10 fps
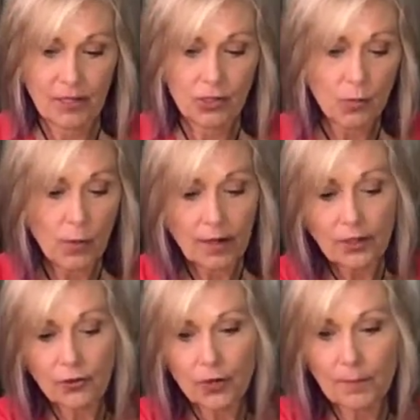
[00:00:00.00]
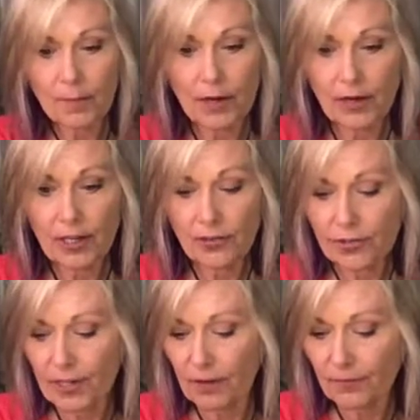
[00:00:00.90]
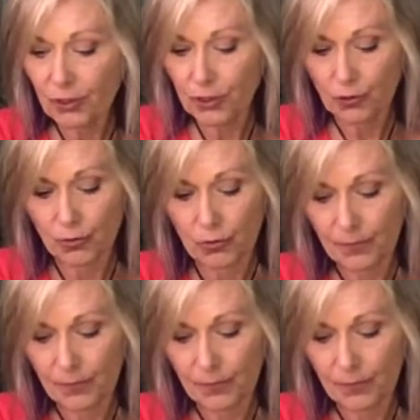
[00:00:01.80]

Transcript: So what are you comparing yourself to?